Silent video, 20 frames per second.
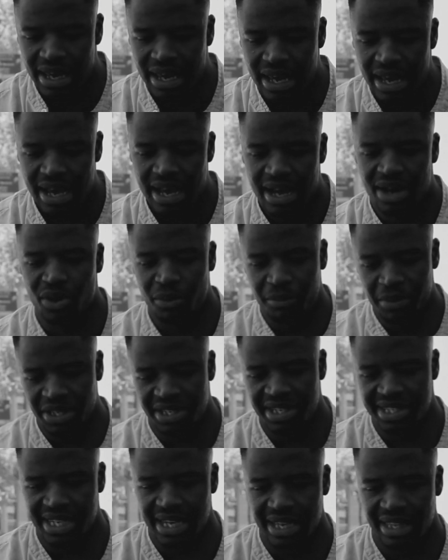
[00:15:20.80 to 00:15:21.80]
a community
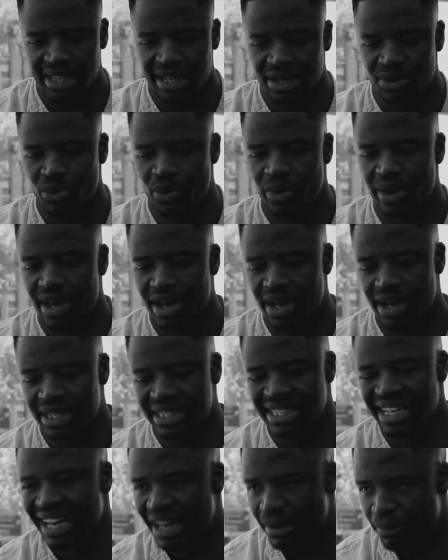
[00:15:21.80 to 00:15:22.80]
saying that we are
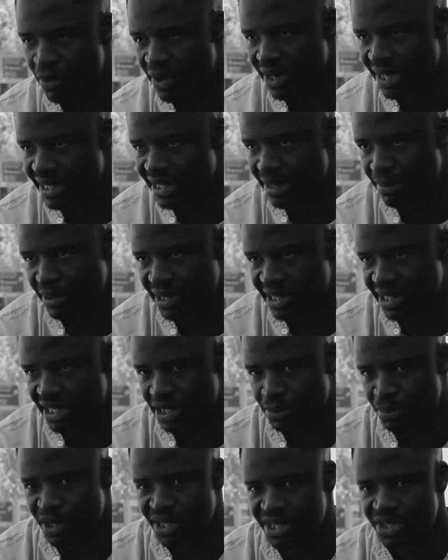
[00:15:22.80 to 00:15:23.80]
deliberately supporting this
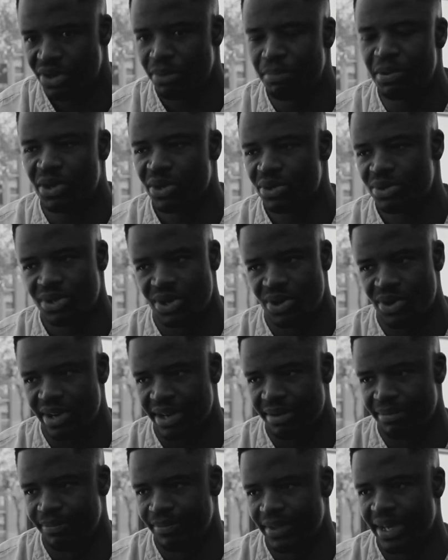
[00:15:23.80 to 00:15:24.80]
person, not because we know him.
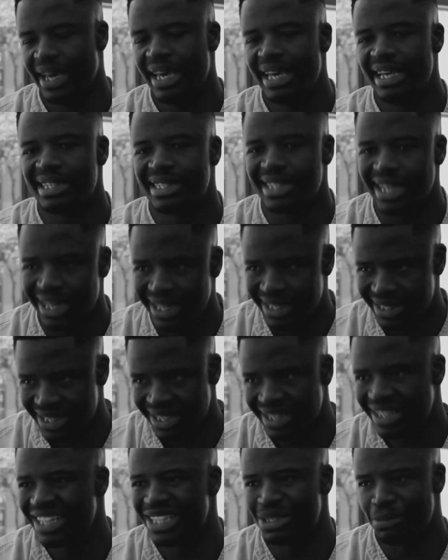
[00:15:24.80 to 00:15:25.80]
He's talented,
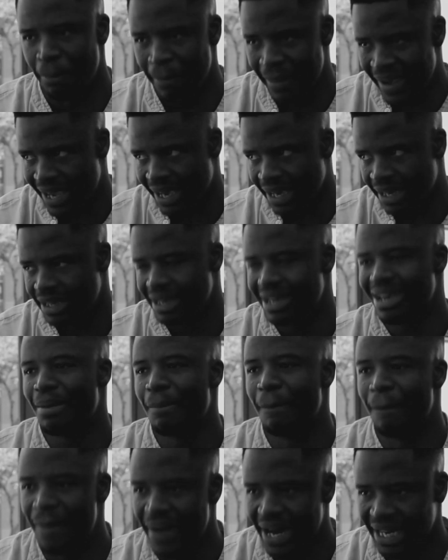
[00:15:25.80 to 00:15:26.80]
he's big.
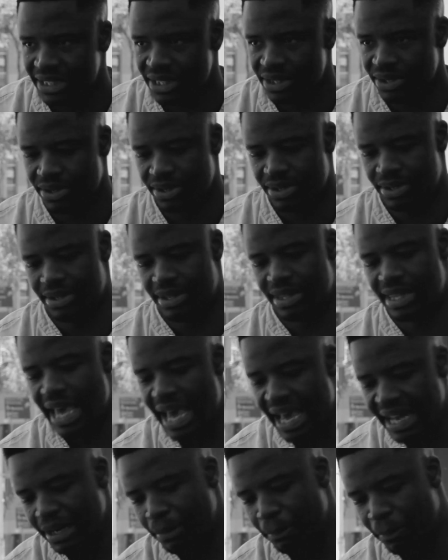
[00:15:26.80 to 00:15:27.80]
But the
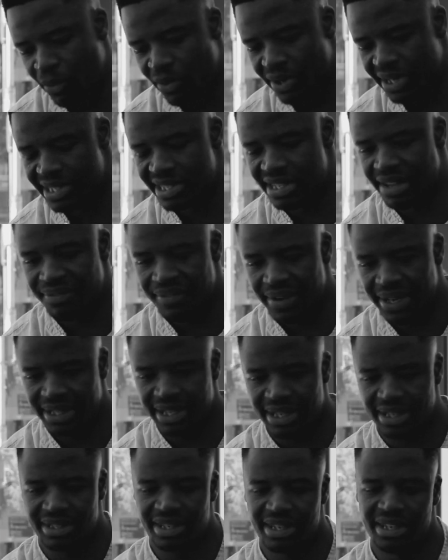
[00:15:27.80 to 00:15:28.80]
added bonus is the fact that
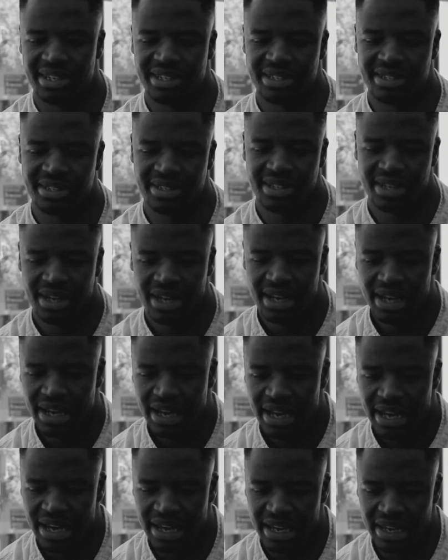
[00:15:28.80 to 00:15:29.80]
he's
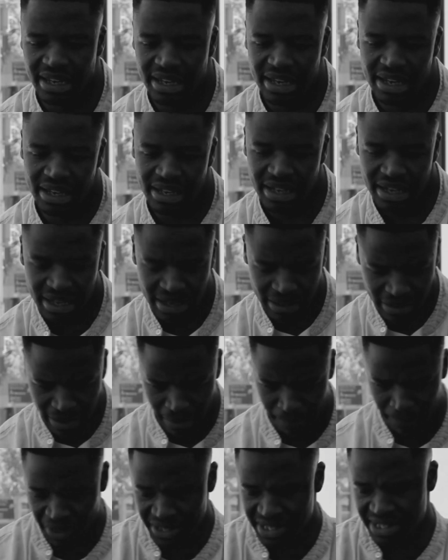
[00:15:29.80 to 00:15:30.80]
a
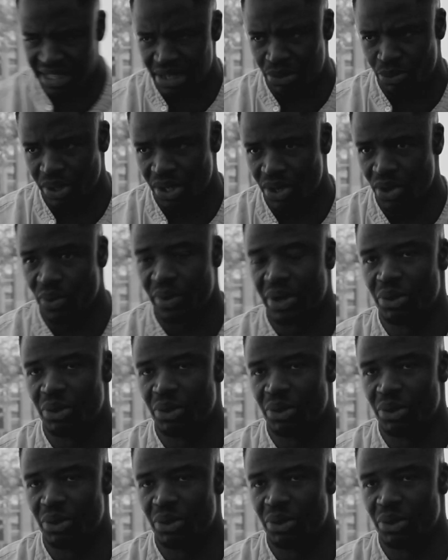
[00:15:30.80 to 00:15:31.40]
person that we know, and we